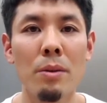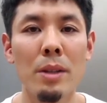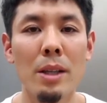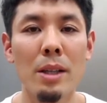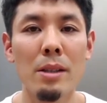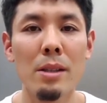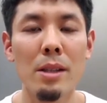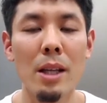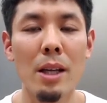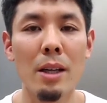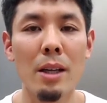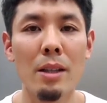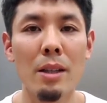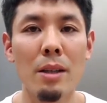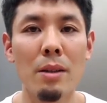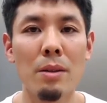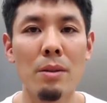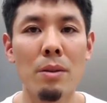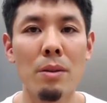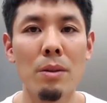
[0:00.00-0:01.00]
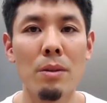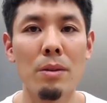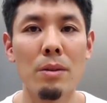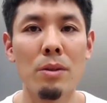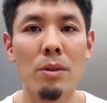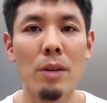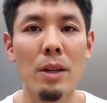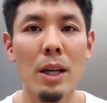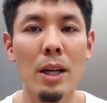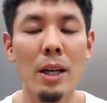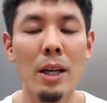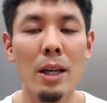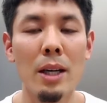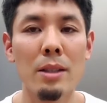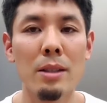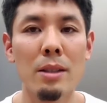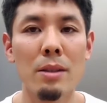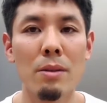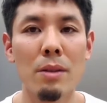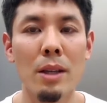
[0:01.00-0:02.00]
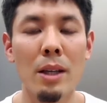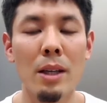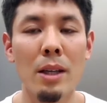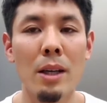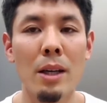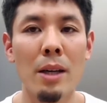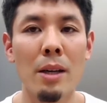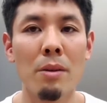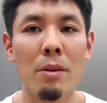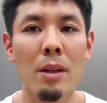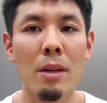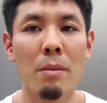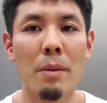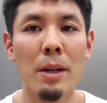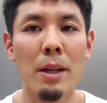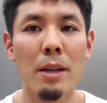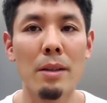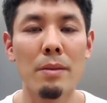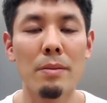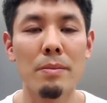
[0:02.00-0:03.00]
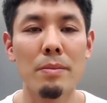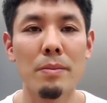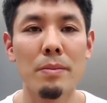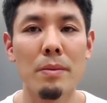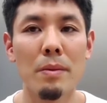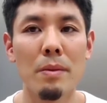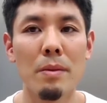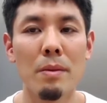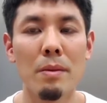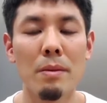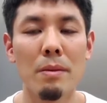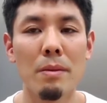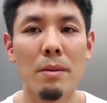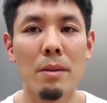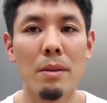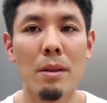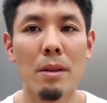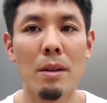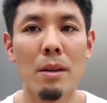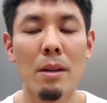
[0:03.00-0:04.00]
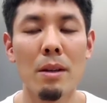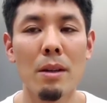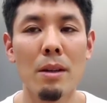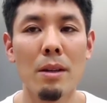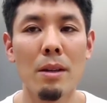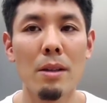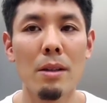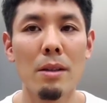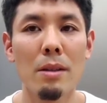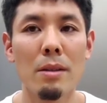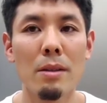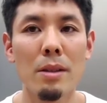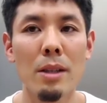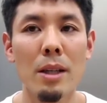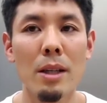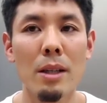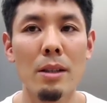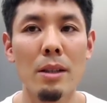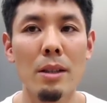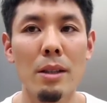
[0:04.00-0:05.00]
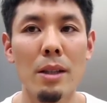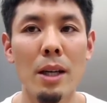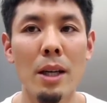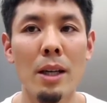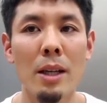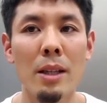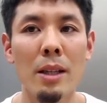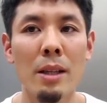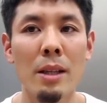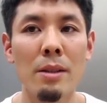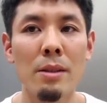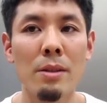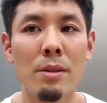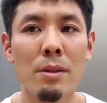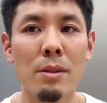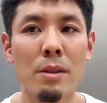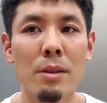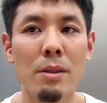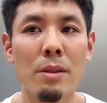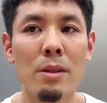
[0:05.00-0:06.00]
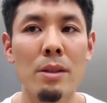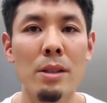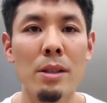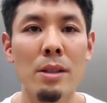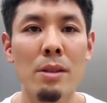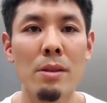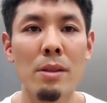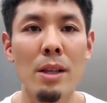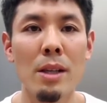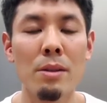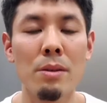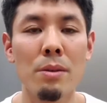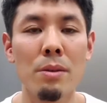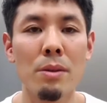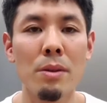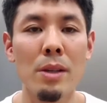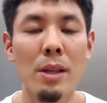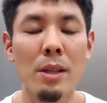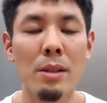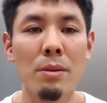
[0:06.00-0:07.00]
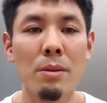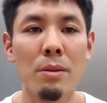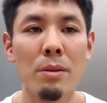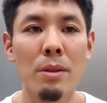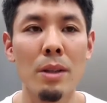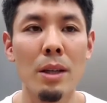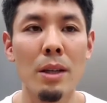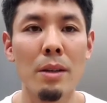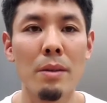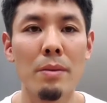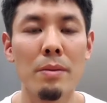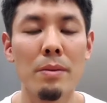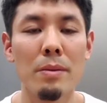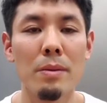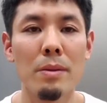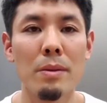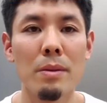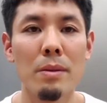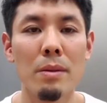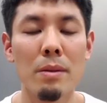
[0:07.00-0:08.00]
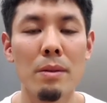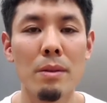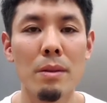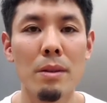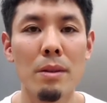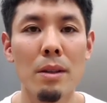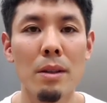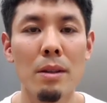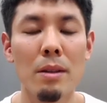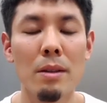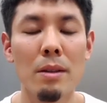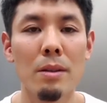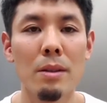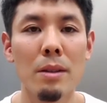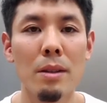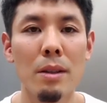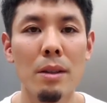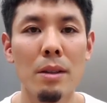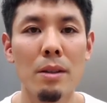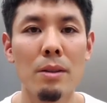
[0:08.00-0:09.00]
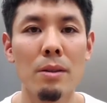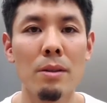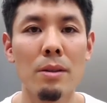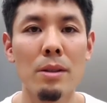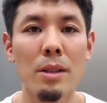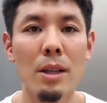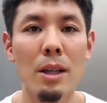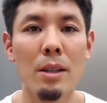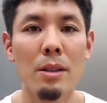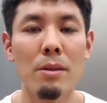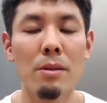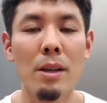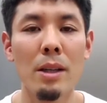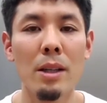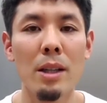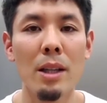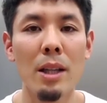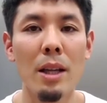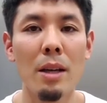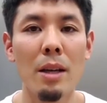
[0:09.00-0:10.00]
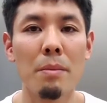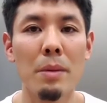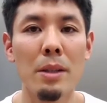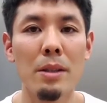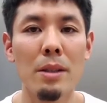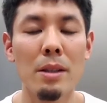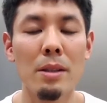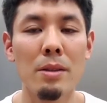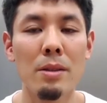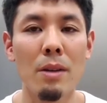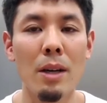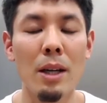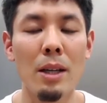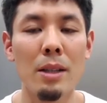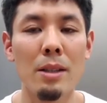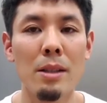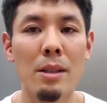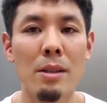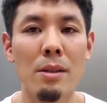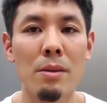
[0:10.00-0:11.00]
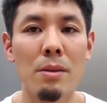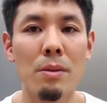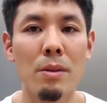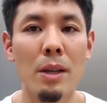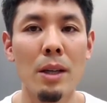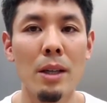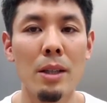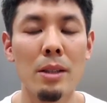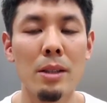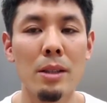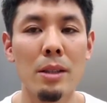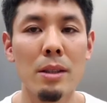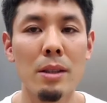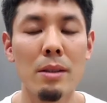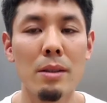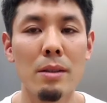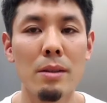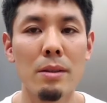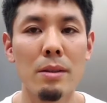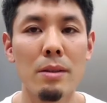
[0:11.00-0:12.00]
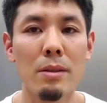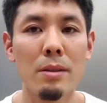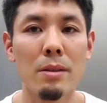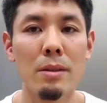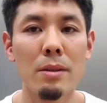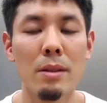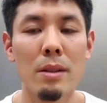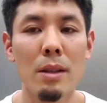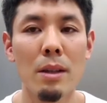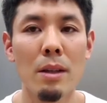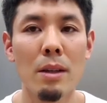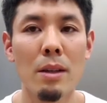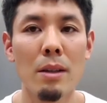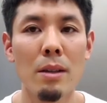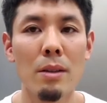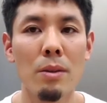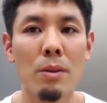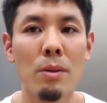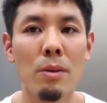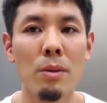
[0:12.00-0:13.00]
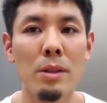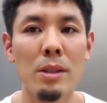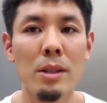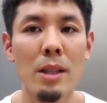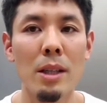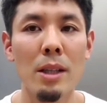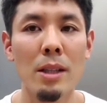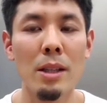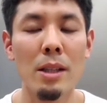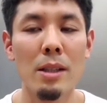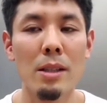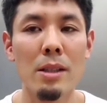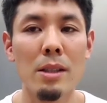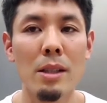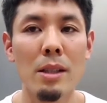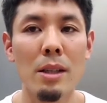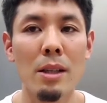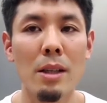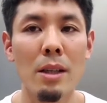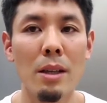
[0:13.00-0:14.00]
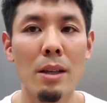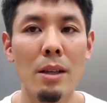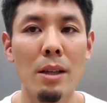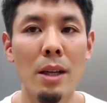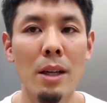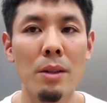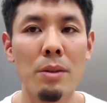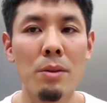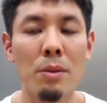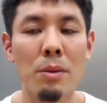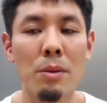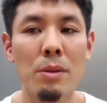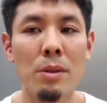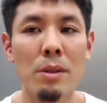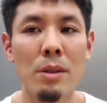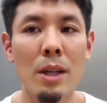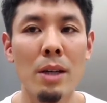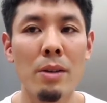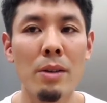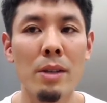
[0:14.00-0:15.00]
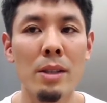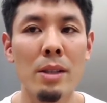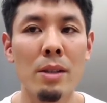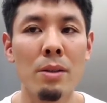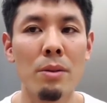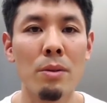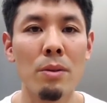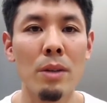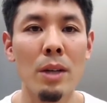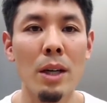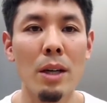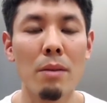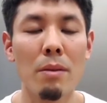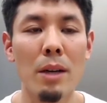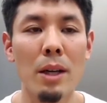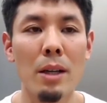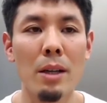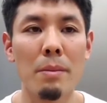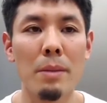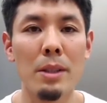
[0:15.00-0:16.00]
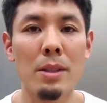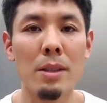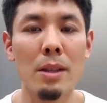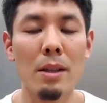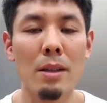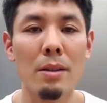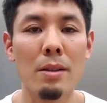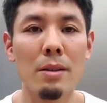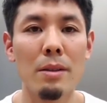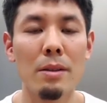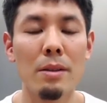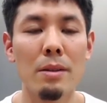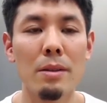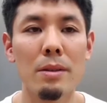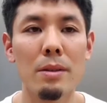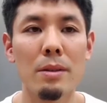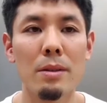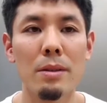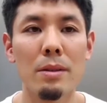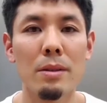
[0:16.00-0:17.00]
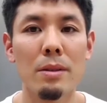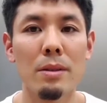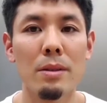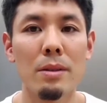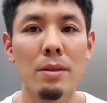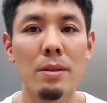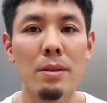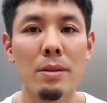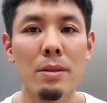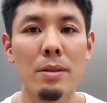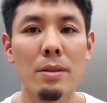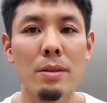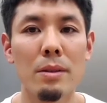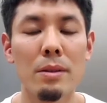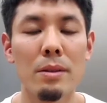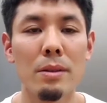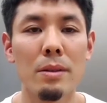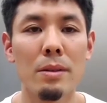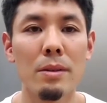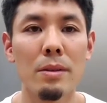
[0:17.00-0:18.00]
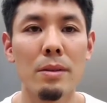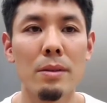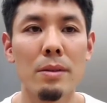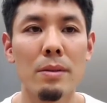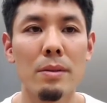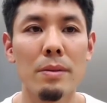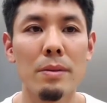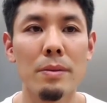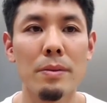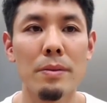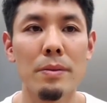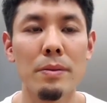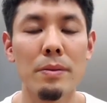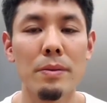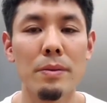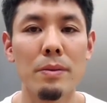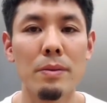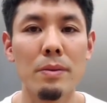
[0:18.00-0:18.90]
If the initial delivery of lookalike audience targeting was good, we could further increase the number of similar users to be targeted, thereby reducing the number of messages that were not useful to users and effectively increasing the number of new acquisitions.